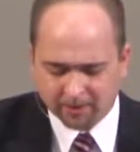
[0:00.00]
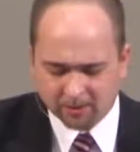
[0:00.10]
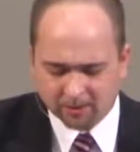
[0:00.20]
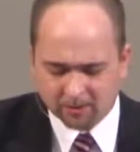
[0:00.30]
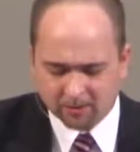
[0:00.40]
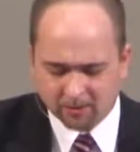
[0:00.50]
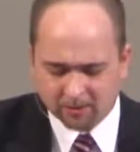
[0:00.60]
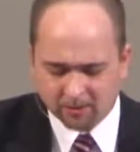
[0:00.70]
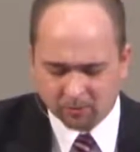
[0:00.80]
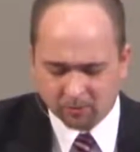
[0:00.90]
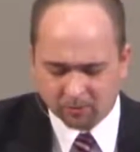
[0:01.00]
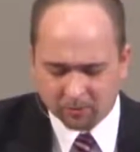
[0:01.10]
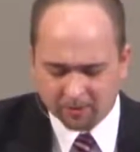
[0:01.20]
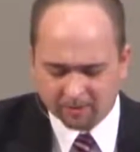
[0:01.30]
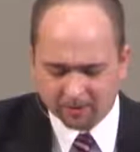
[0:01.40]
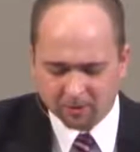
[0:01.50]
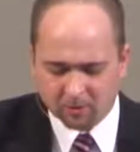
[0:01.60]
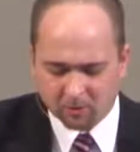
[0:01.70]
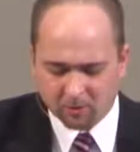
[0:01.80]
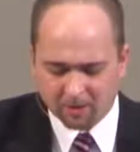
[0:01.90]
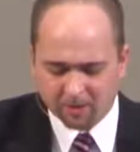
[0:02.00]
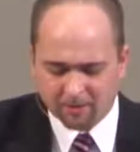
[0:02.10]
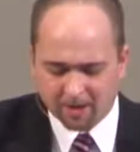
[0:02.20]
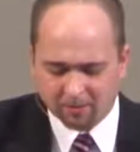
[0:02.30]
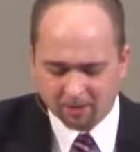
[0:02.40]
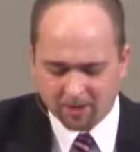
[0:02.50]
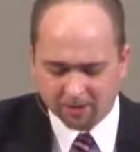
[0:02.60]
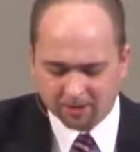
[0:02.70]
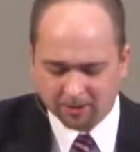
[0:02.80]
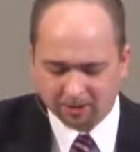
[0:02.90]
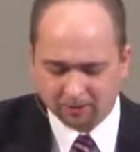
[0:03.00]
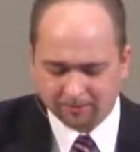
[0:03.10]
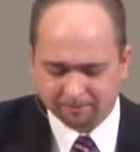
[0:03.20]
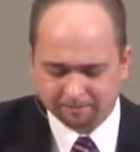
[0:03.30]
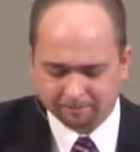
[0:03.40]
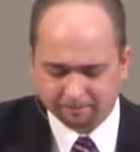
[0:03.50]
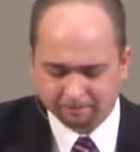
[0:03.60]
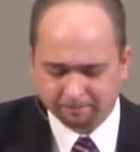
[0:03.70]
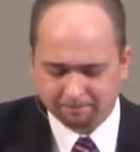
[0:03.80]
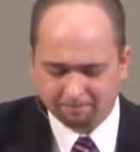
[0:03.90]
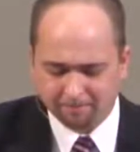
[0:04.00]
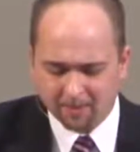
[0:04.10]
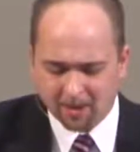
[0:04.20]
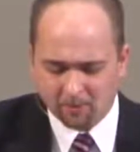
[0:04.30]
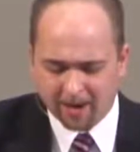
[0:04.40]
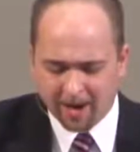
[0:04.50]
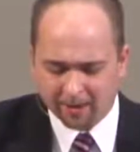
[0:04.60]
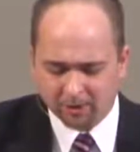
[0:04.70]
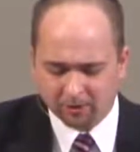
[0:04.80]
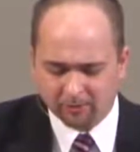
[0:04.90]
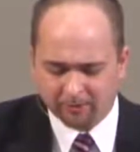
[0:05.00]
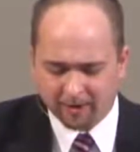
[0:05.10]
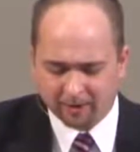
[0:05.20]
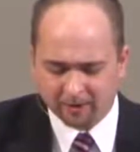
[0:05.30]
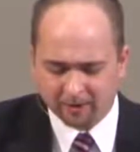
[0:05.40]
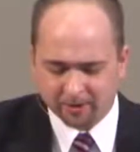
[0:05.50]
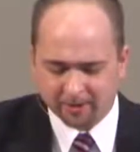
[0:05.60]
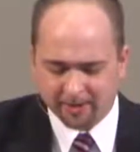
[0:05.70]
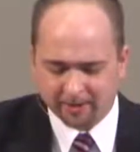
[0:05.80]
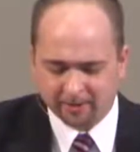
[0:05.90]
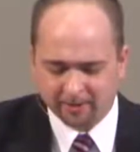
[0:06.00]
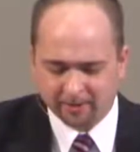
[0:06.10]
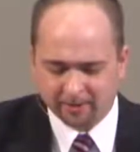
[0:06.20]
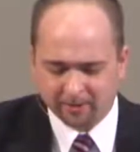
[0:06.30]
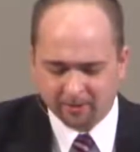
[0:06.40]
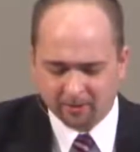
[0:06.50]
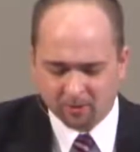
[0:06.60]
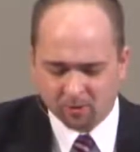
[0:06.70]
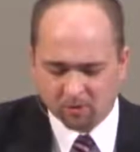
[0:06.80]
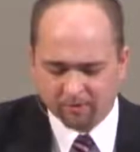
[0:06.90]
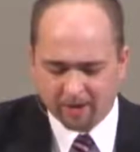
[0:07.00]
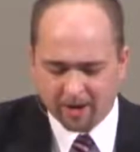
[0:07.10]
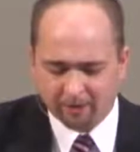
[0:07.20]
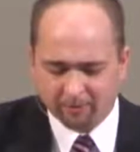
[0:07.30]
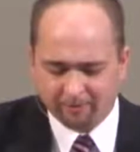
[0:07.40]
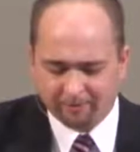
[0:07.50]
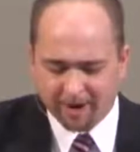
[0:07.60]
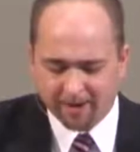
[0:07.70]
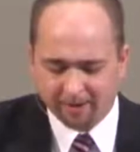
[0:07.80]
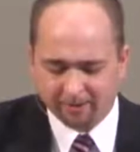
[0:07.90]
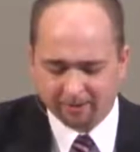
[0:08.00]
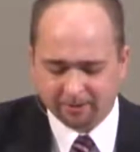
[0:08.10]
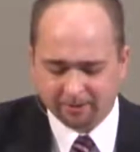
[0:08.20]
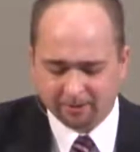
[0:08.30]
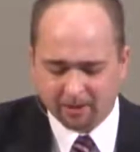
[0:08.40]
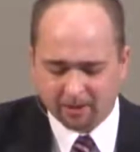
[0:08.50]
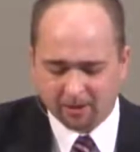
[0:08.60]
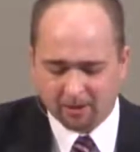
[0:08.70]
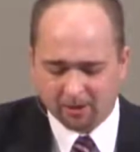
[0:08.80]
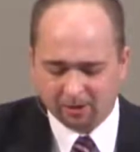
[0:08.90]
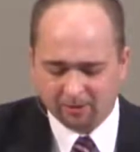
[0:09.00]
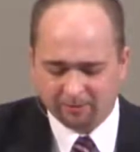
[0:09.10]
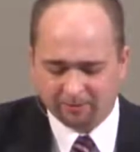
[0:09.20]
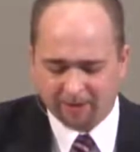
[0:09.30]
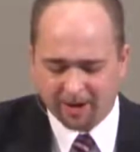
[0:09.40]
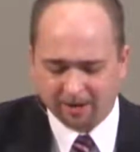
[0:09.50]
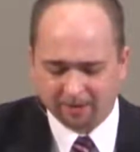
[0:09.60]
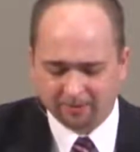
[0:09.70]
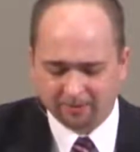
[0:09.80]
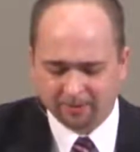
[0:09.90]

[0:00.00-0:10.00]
It's, it's a real privilege, Lord, to be able to talk to you. And we ask you, Father, to set the Word of God on fire and our hearts on fire,